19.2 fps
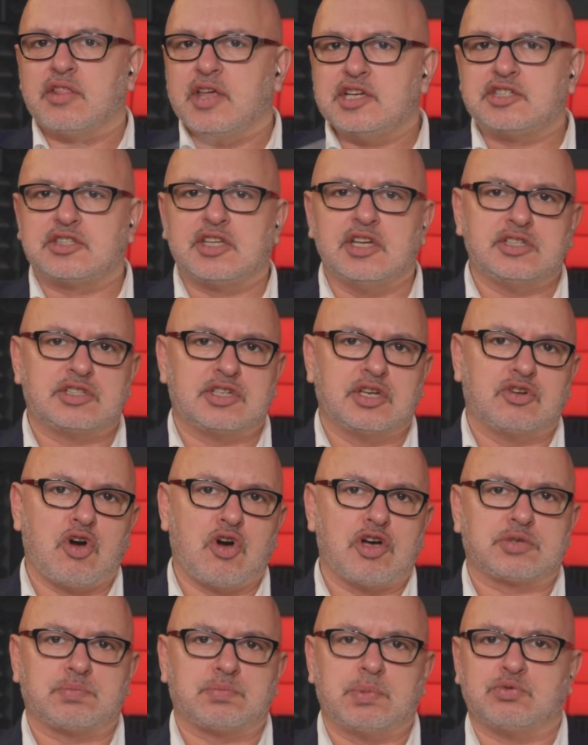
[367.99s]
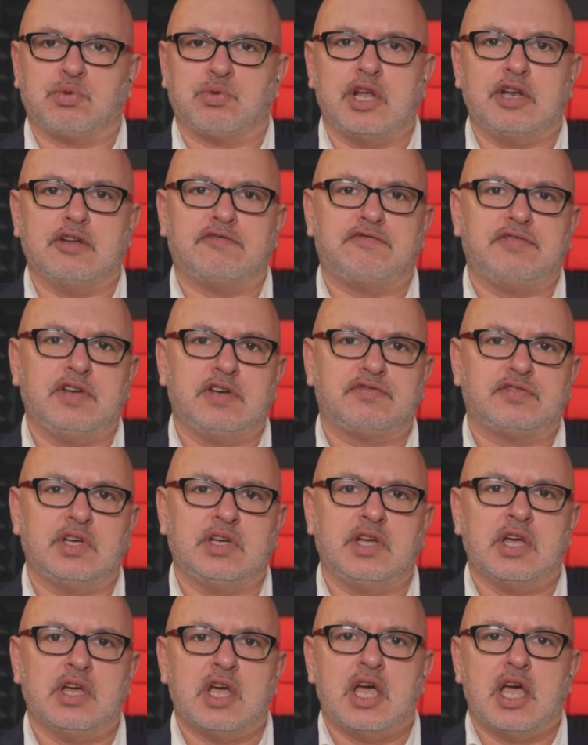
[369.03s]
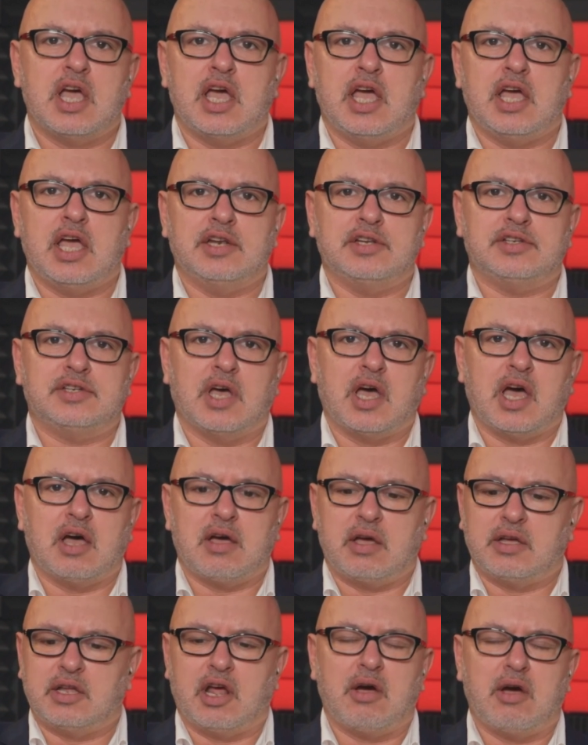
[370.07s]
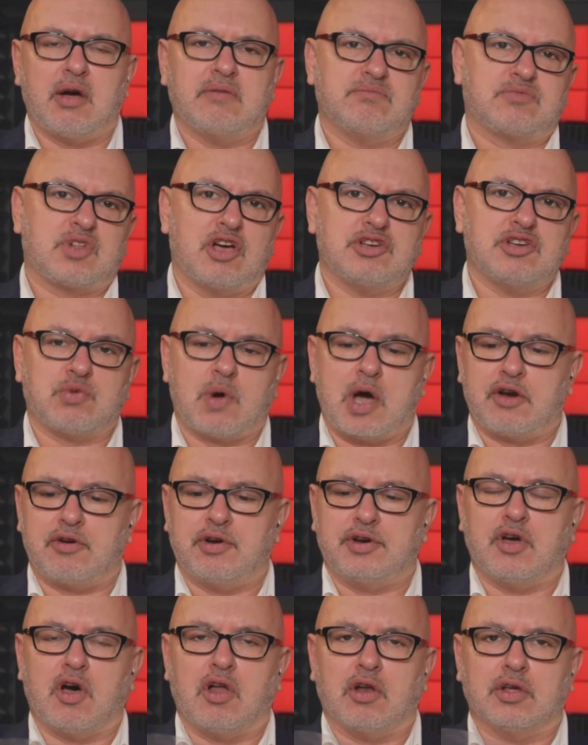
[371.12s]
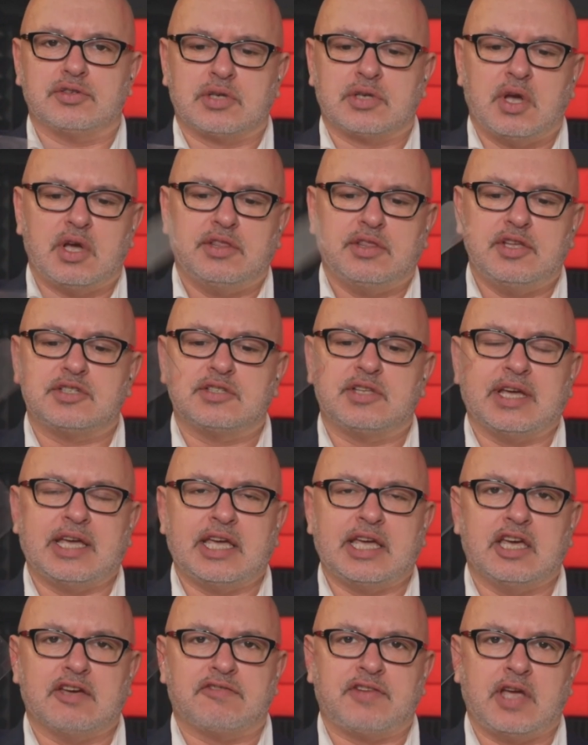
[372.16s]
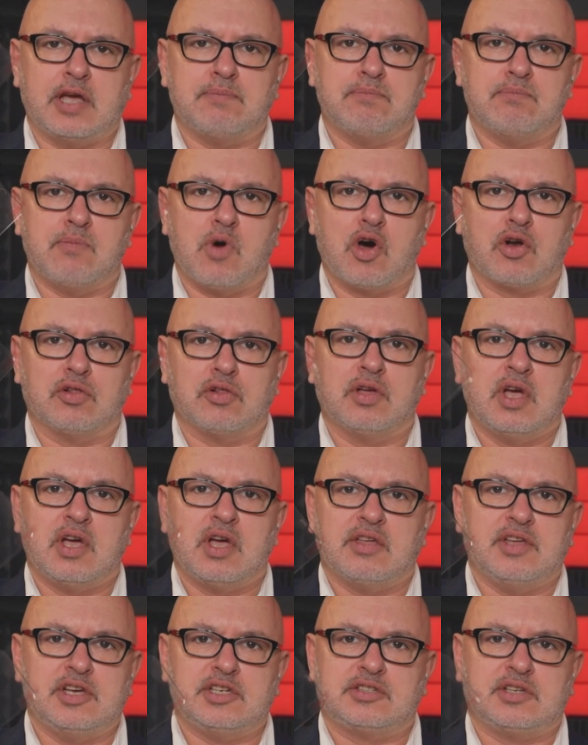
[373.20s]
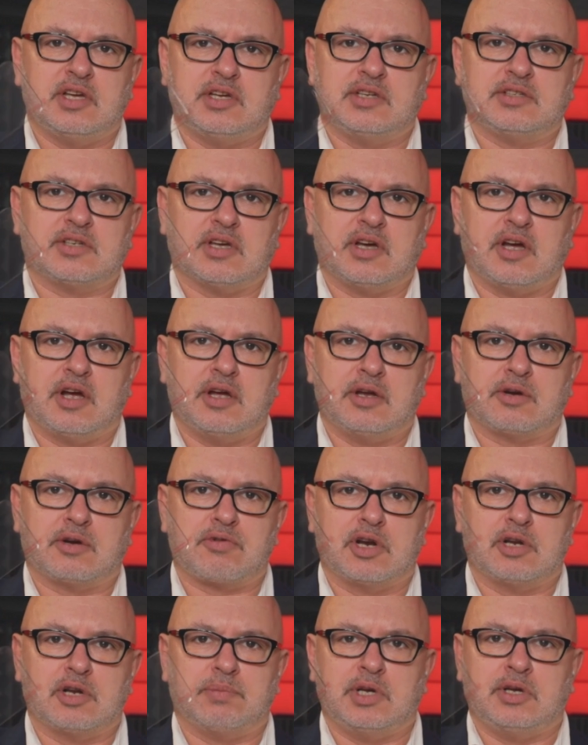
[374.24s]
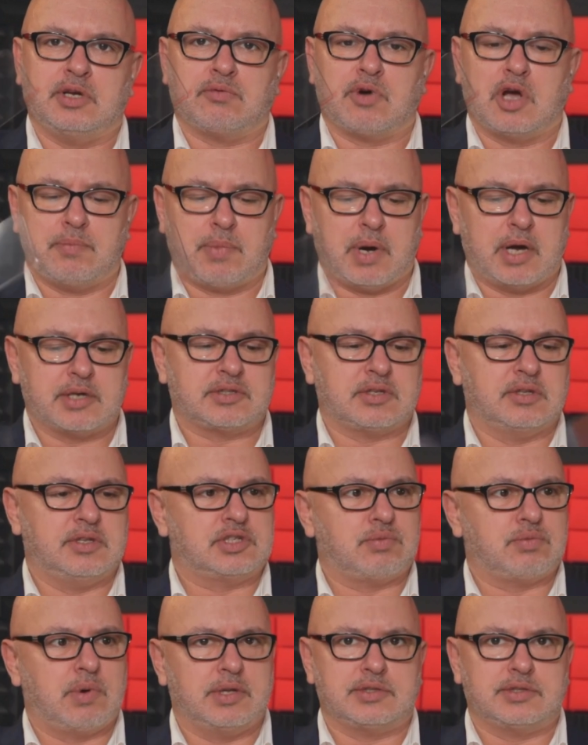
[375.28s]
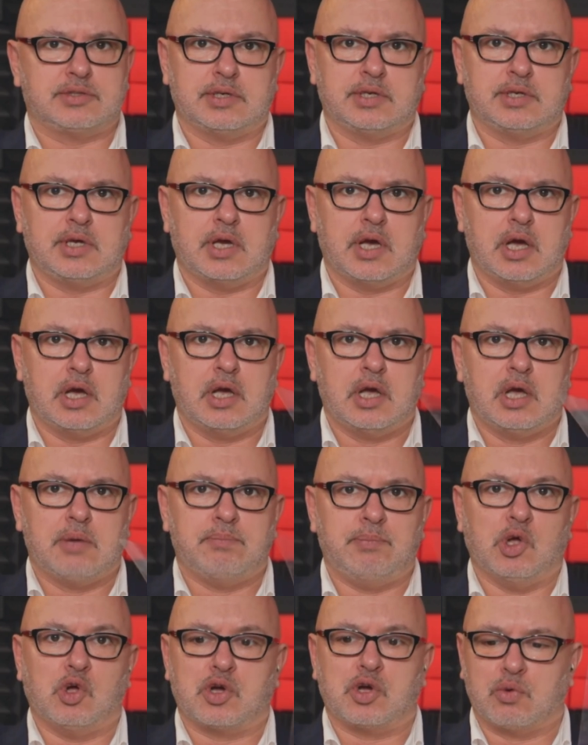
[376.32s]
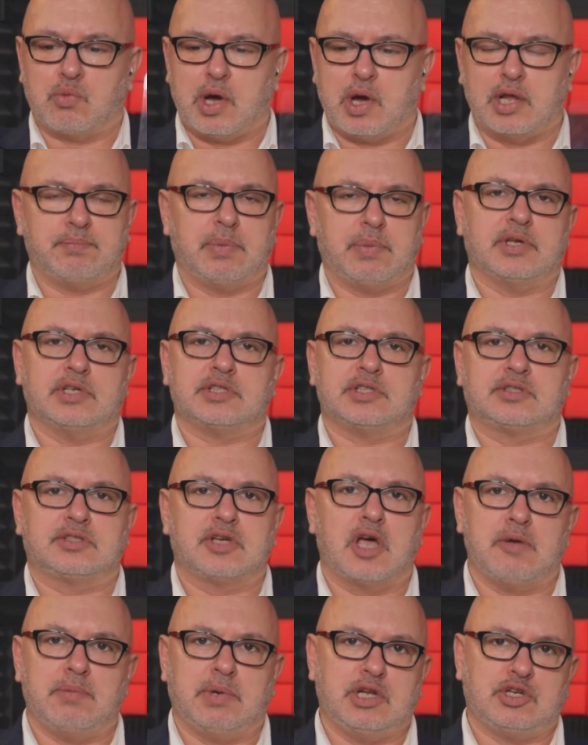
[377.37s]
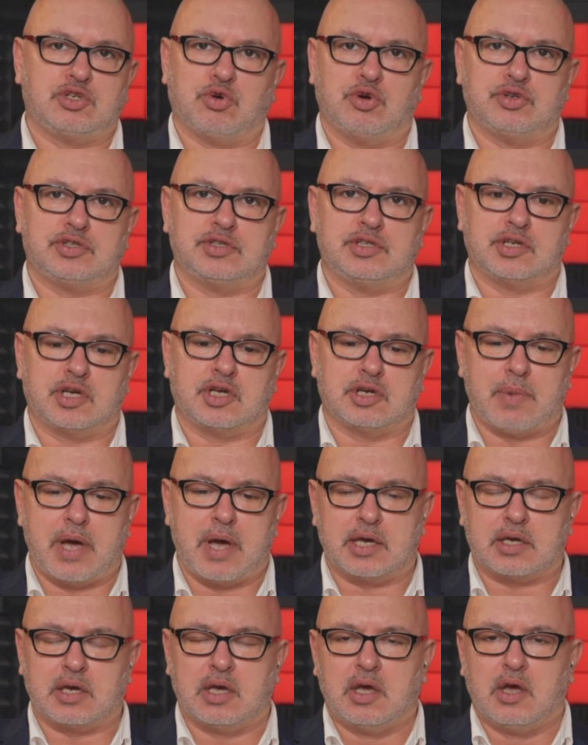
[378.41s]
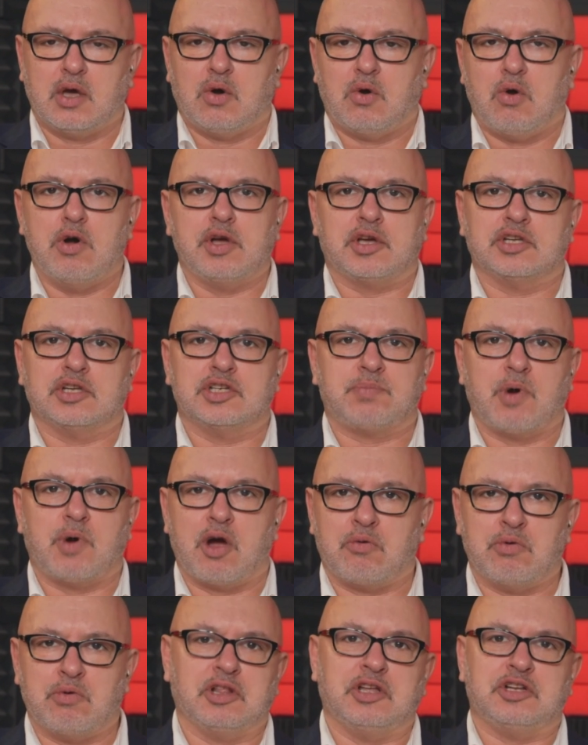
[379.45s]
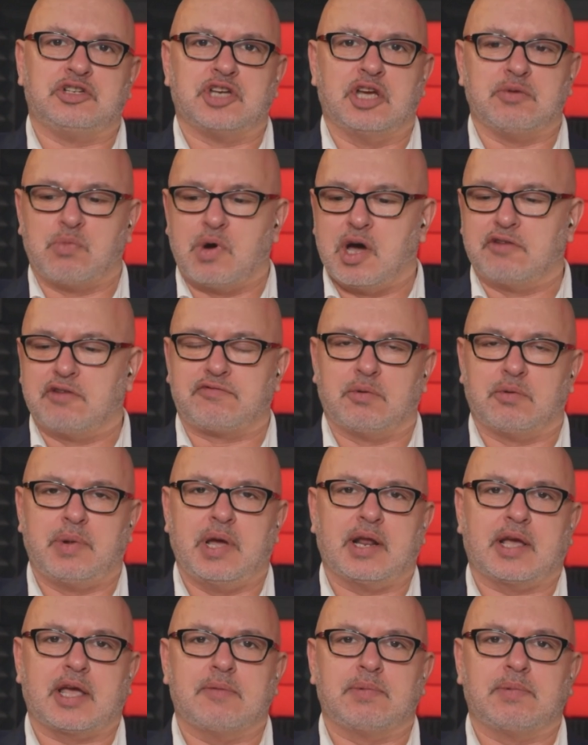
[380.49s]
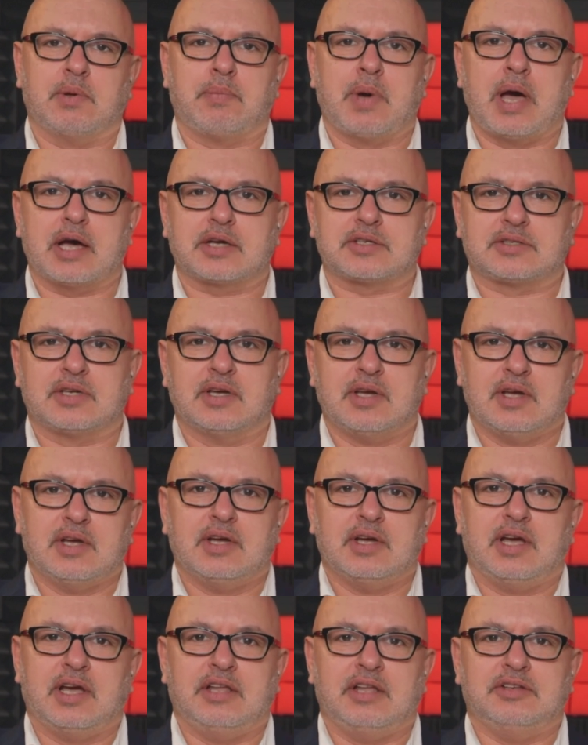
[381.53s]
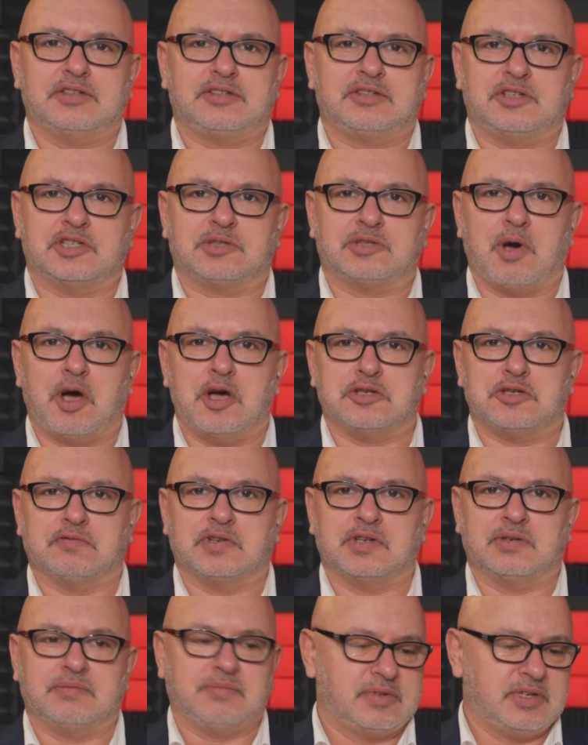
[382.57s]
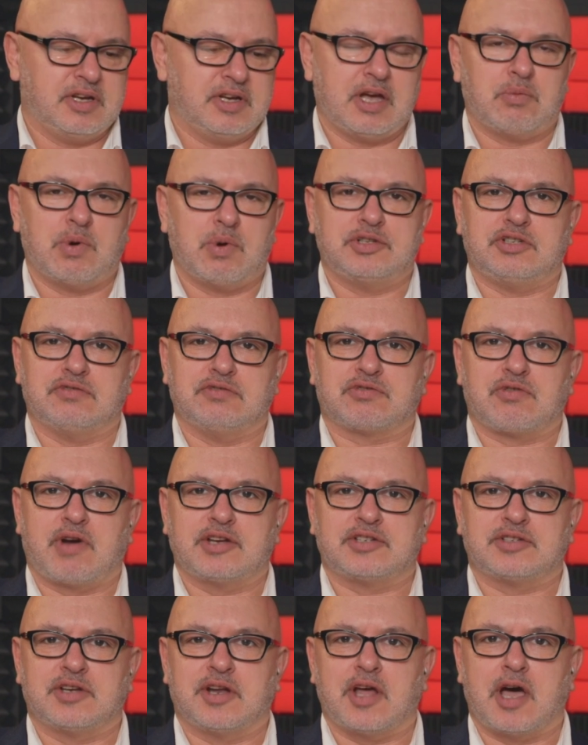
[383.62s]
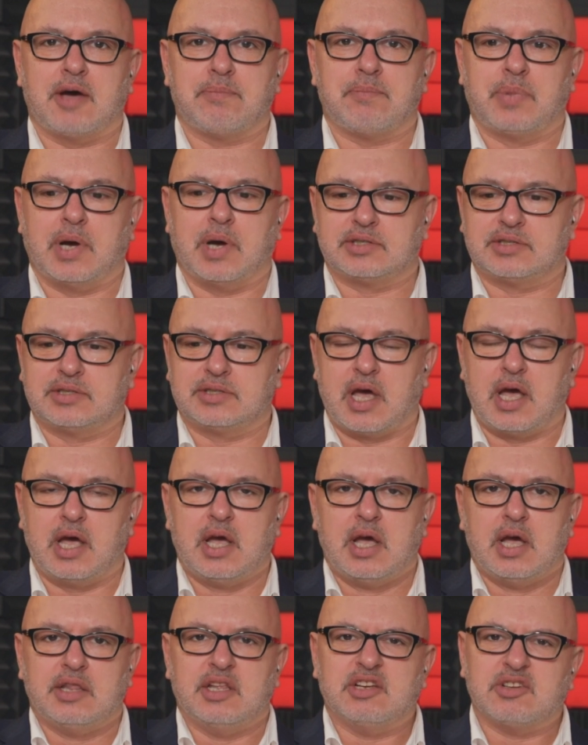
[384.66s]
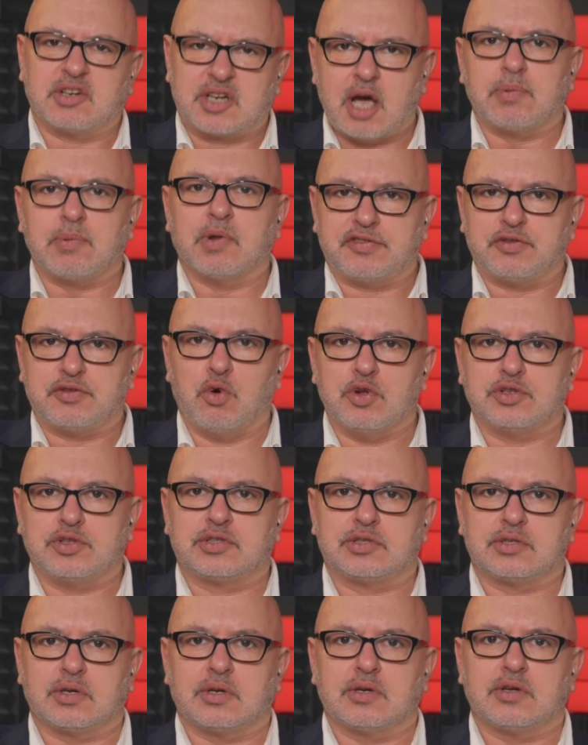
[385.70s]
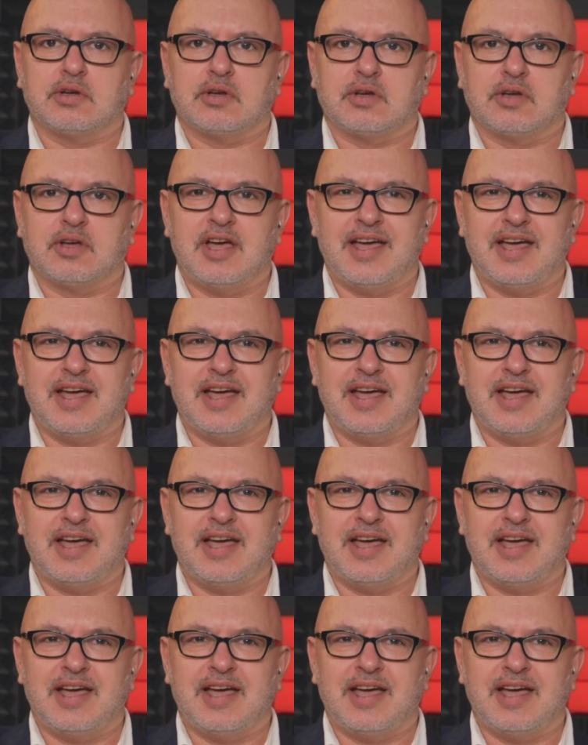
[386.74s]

These things can cost between 50 and uh, you know close to $100. This is the EFM model. These things are incredibly robust, and this one's the uh, Belkin one. But there's so many choices you can make, or you can just buy a really cheap one for about a couple of bucks and just dispose of it yeah, once you've scratched it up. But uh, oh, yeah. a couple of thoughts, mm.